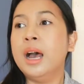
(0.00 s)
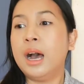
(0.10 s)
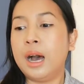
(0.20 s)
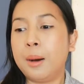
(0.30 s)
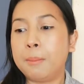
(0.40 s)

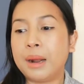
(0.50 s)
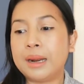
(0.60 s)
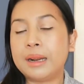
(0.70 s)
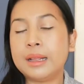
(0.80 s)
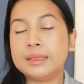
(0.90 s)
But
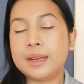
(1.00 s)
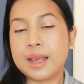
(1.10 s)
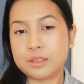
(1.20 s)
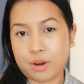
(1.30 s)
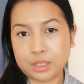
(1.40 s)
in
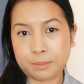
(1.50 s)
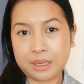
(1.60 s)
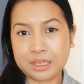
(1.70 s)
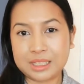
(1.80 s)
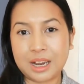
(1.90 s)
today's recipe,
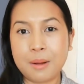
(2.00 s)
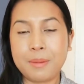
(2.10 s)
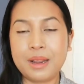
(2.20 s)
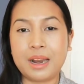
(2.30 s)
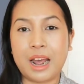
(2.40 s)
it's gonna
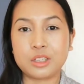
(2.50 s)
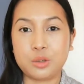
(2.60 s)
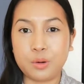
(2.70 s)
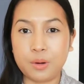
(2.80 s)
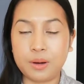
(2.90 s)
be an
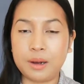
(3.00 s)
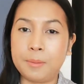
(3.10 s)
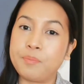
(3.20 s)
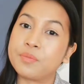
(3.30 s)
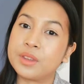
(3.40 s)

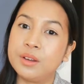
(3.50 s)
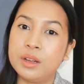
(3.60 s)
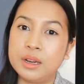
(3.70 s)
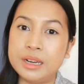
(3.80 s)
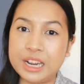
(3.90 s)
actual
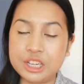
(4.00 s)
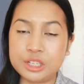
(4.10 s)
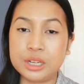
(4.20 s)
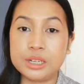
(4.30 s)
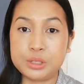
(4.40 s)

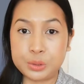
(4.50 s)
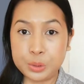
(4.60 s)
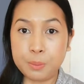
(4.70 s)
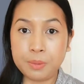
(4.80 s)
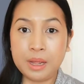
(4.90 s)
dish, a
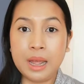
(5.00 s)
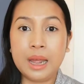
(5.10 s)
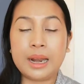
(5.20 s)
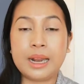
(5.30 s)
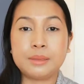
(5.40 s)
soup
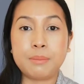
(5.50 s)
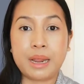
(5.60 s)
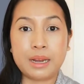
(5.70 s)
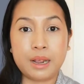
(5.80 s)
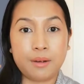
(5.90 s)
that's
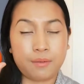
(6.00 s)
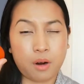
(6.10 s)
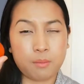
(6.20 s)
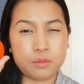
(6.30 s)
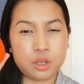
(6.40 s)
made
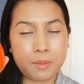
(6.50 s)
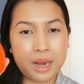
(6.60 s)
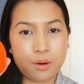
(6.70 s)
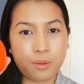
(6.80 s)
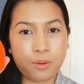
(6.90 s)
from
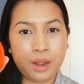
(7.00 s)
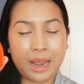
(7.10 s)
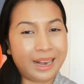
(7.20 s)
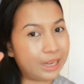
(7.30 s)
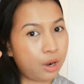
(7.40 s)
tomato,
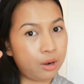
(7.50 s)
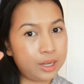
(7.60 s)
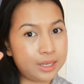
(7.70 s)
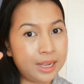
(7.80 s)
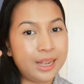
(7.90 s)
and I call it